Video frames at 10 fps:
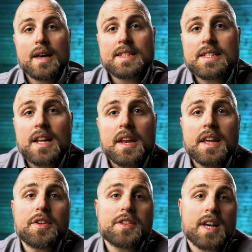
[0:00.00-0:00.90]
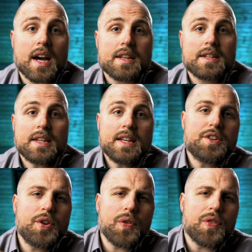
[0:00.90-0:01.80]
A study conducted
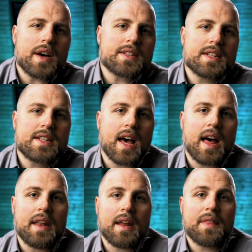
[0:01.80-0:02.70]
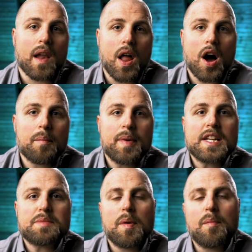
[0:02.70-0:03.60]
in two thousand ten at the Long
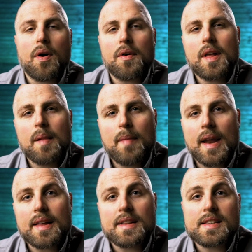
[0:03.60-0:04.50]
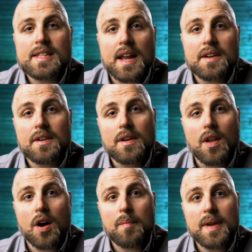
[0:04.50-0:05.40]
Beach Memorial Medical Center,
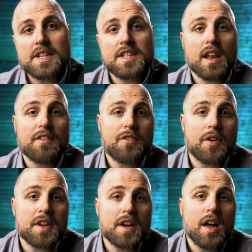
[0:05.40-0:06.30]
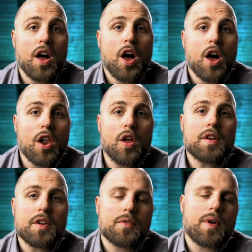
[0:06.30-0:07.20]
Long Beach, California,
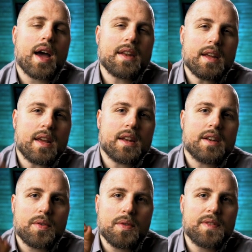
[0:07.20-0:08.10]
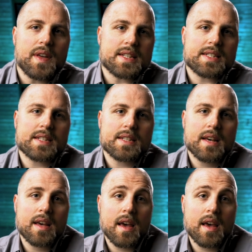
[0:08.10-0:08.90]
looked right into this.